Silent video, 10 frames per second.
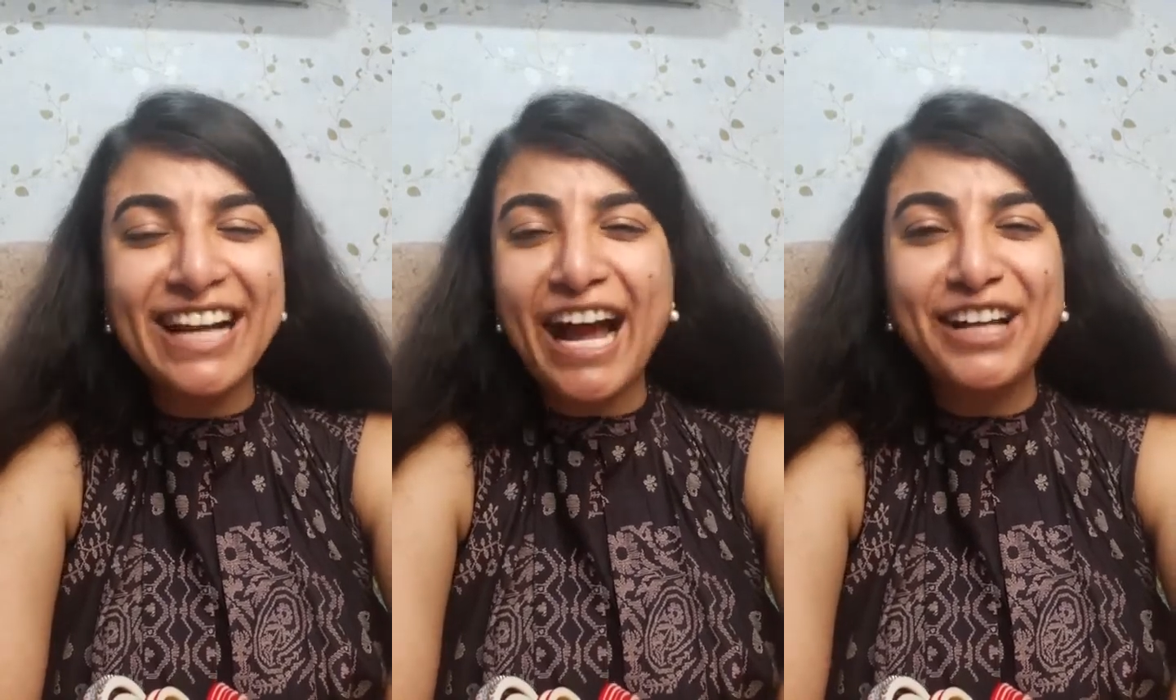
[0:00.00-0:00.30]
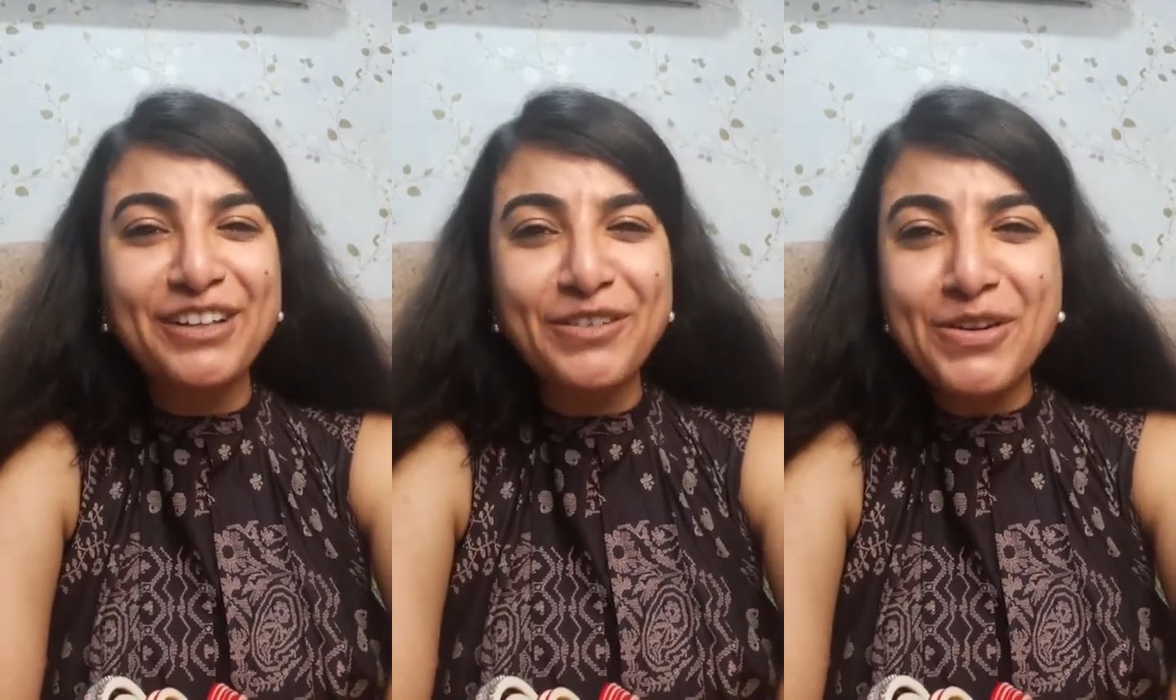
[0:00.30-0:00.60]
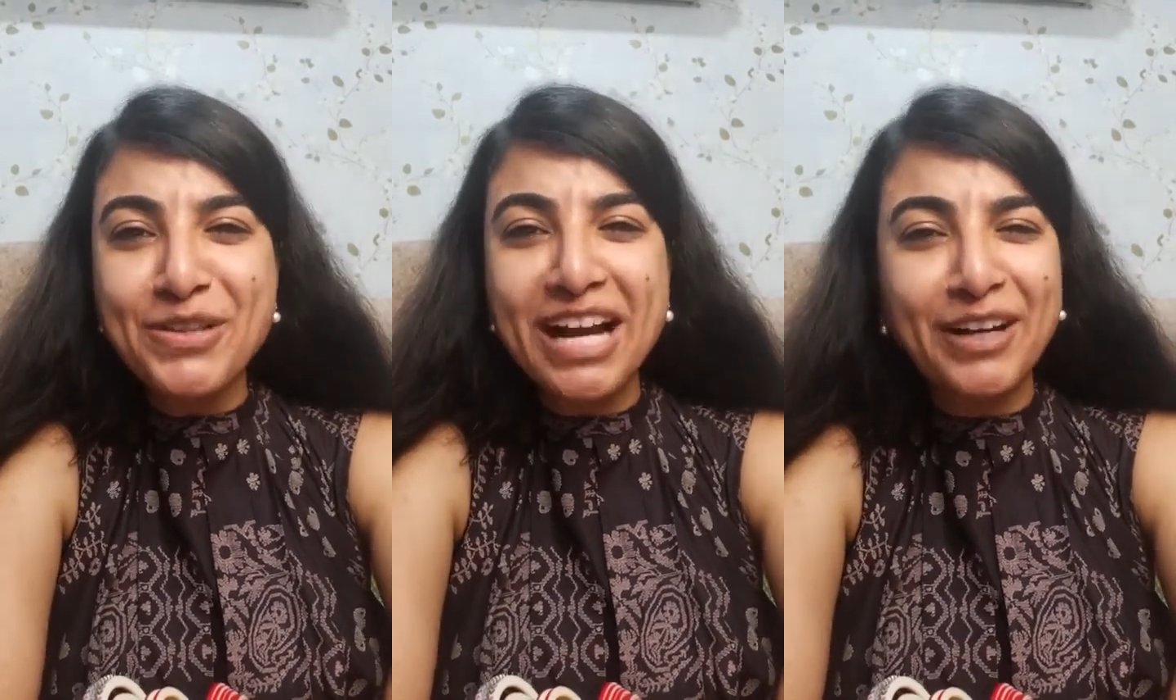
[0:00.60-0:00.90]
I give
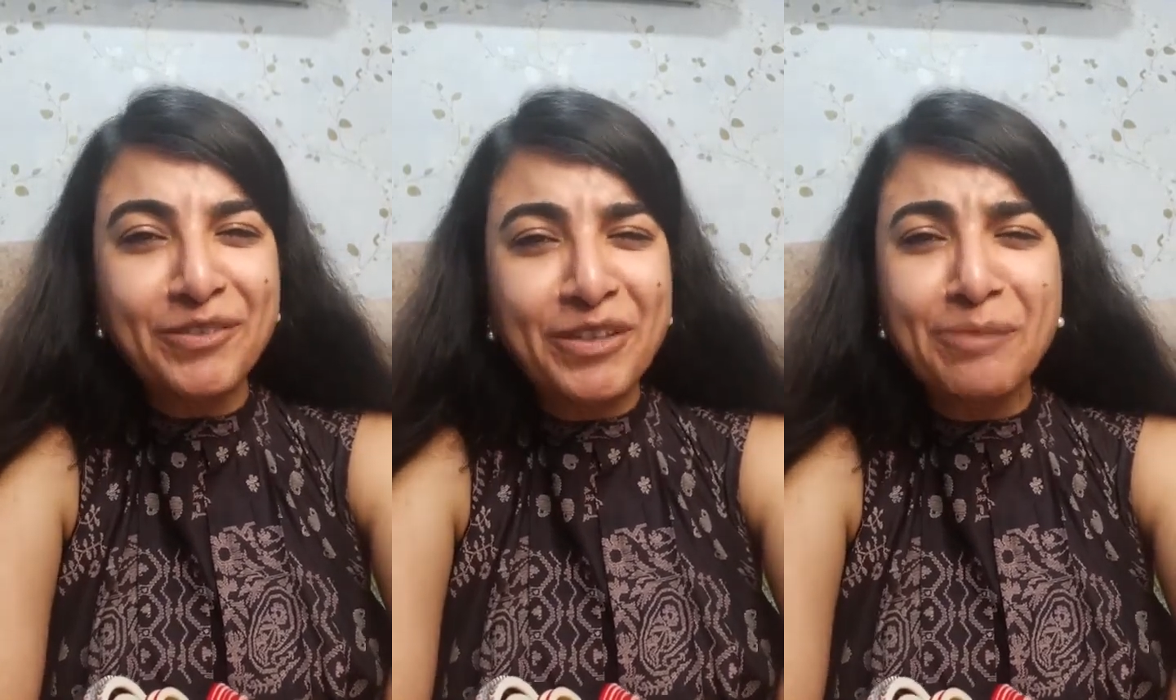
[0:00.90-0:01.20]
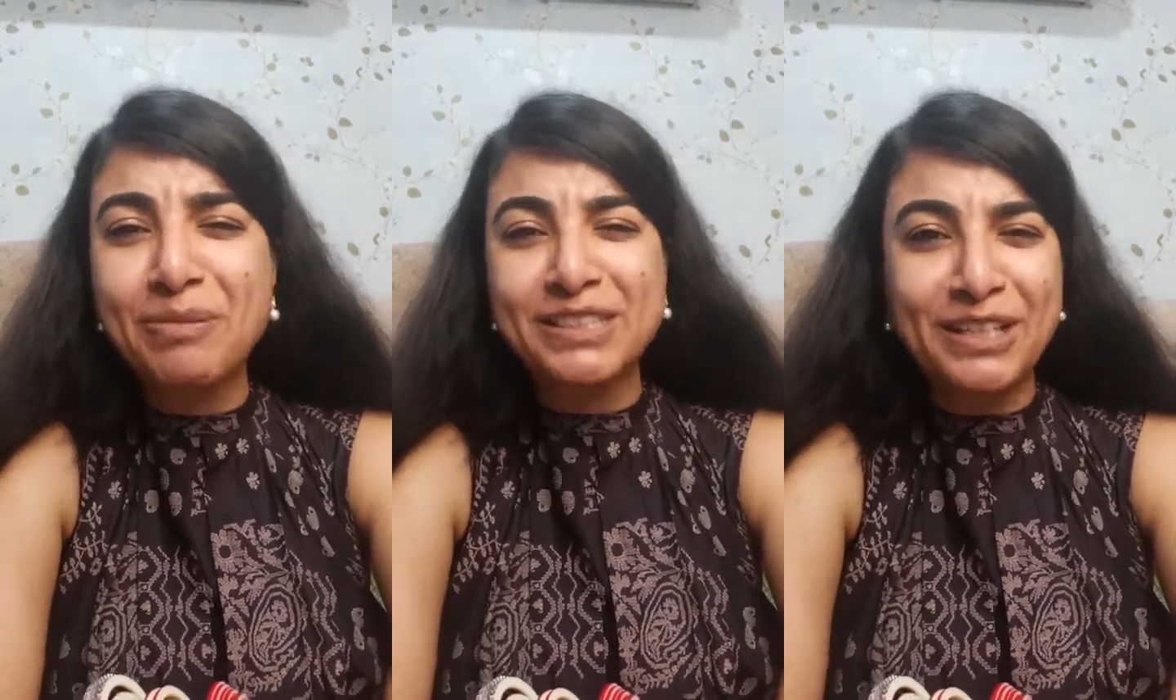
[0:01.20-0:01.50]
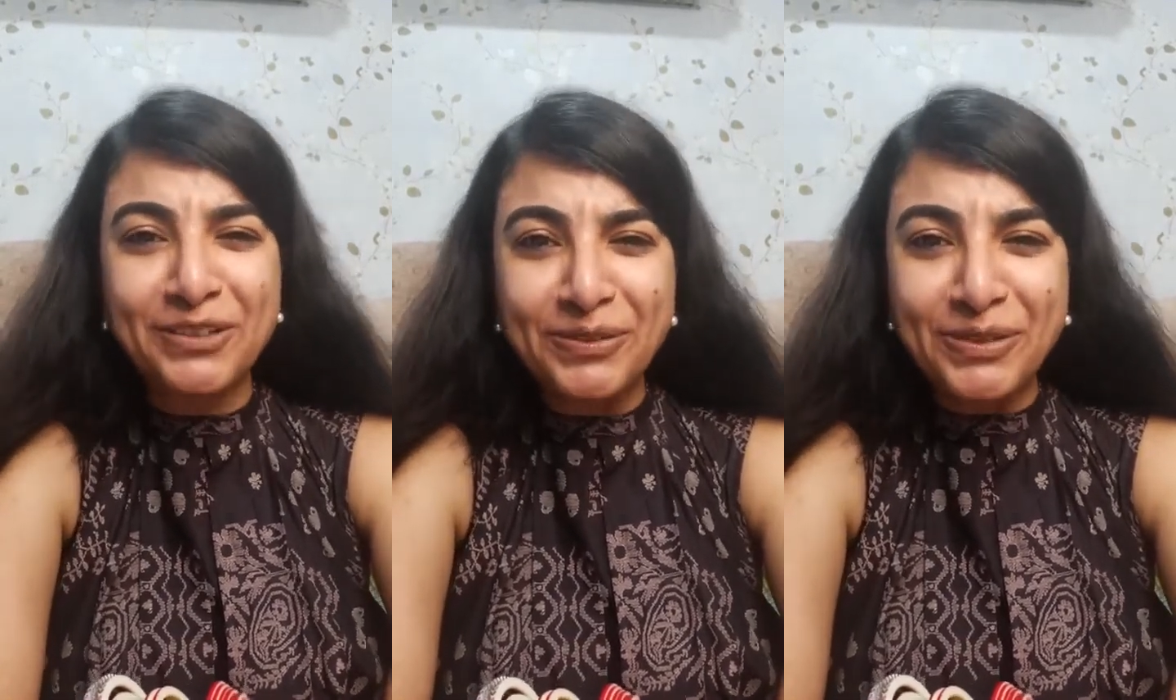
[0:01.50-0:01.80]
you the
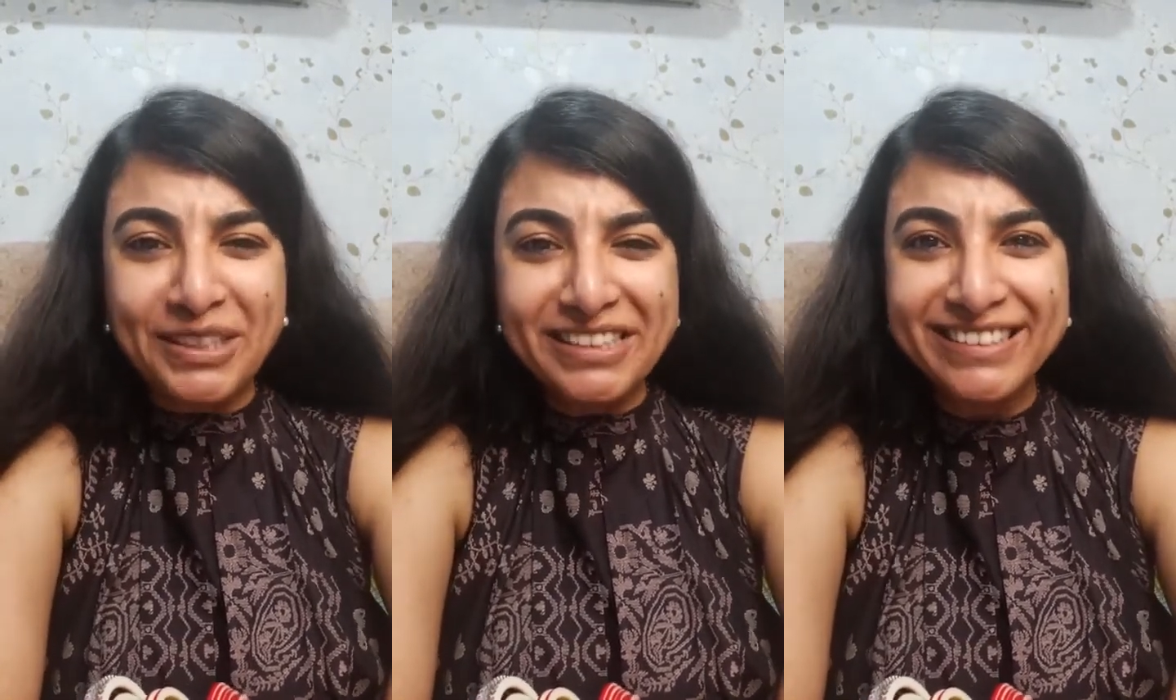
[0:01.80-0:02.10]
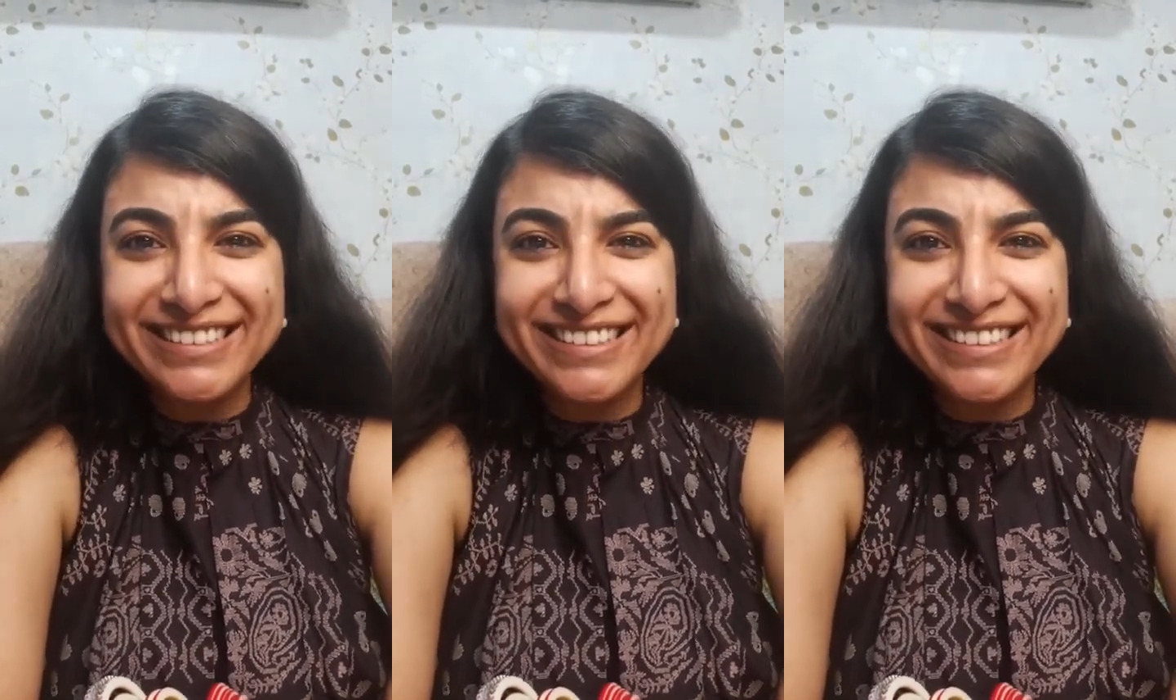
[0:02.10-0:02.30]
100% of it.